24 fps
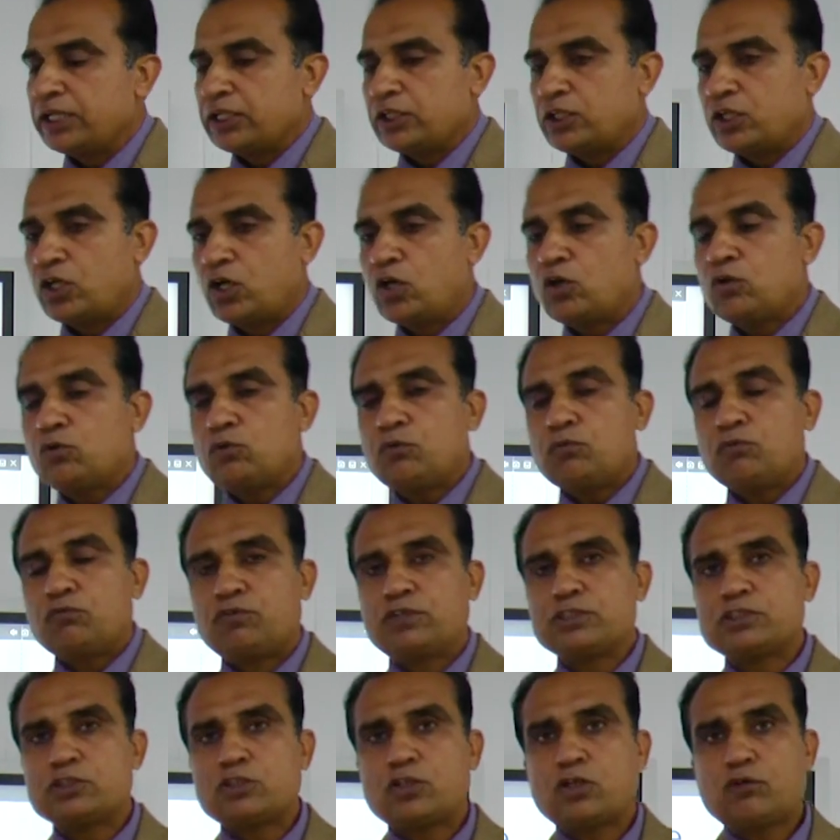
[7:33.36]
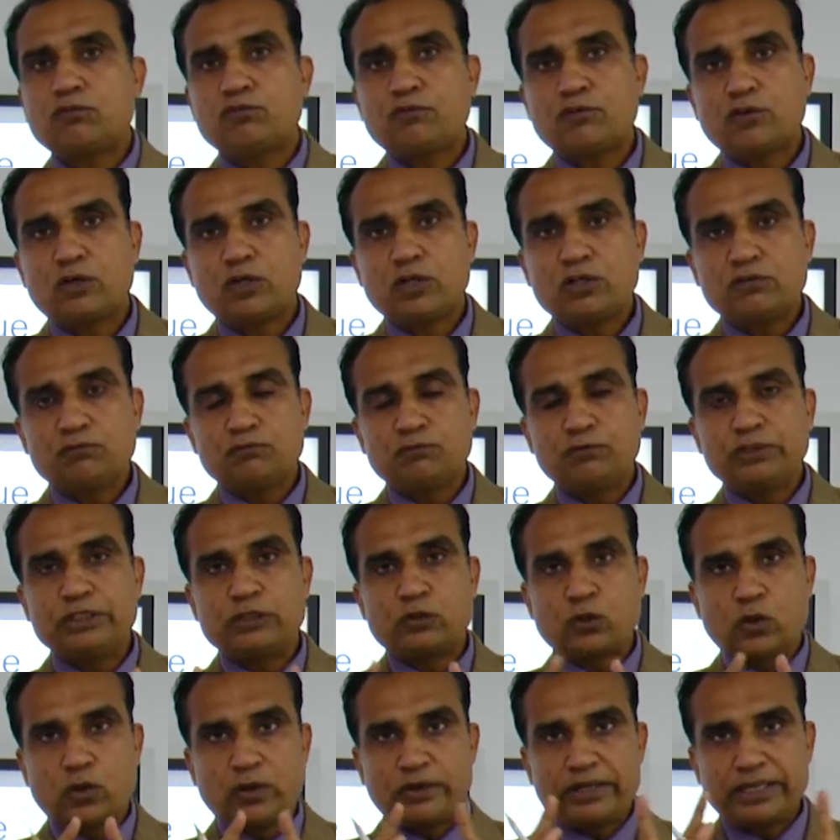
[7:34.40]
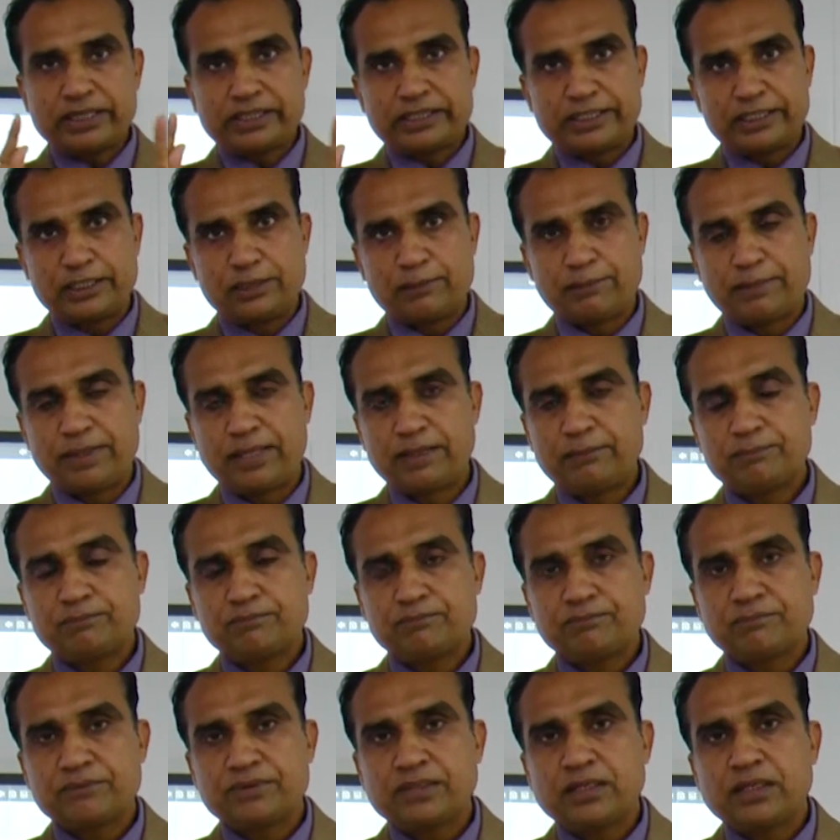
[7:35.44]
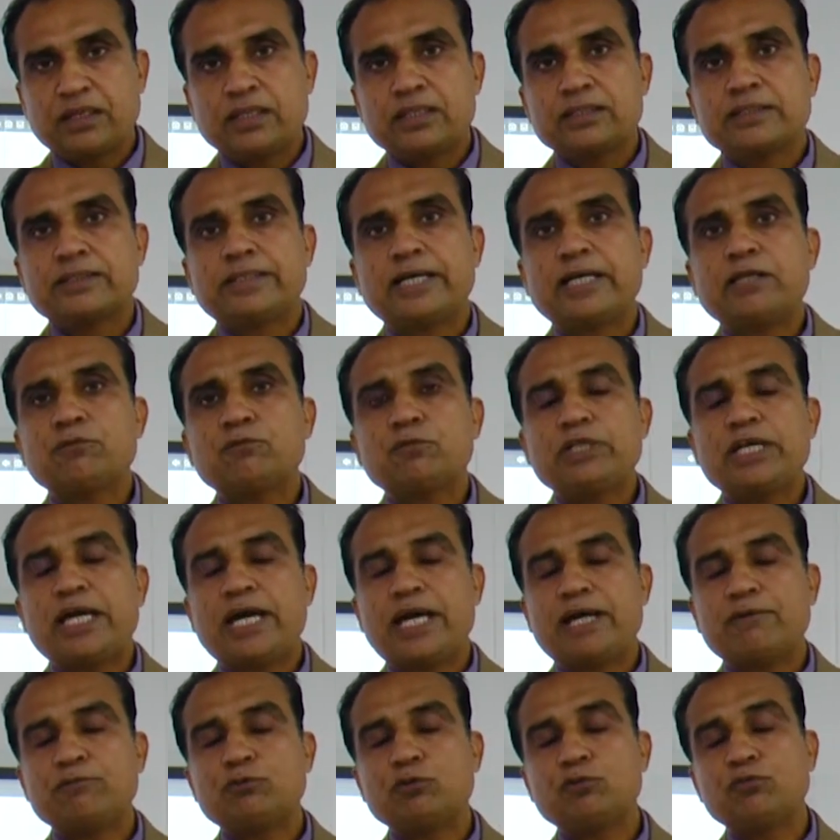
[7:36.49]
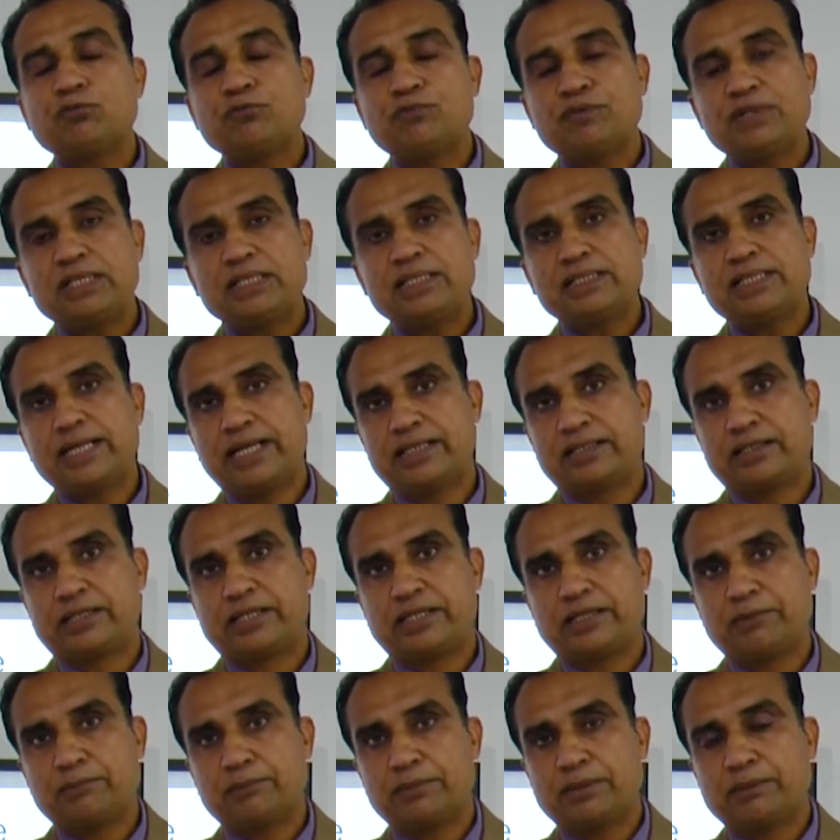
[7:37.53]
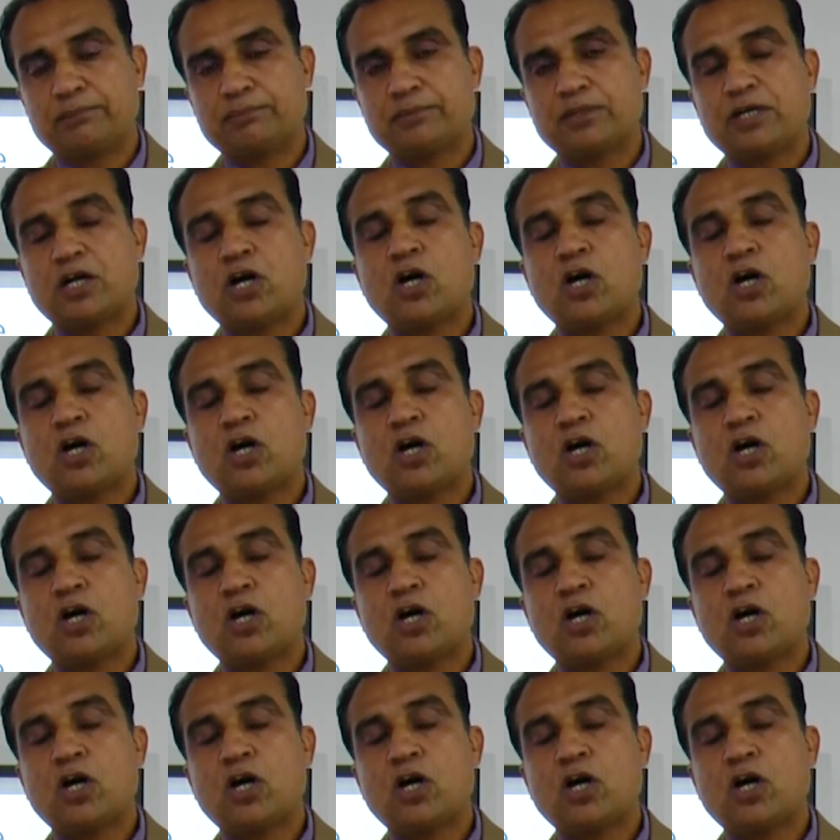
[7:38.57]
Now, first of all, we draw a K map, then we have to fill that K map.